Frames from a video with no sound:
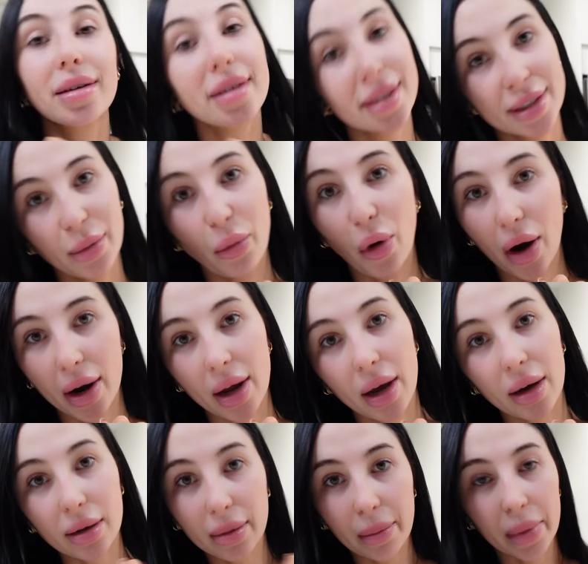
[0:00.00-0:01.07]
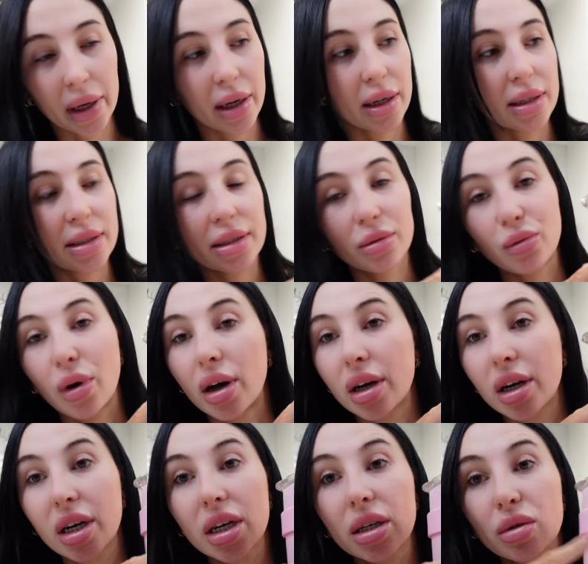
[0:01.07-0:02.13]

some water because water.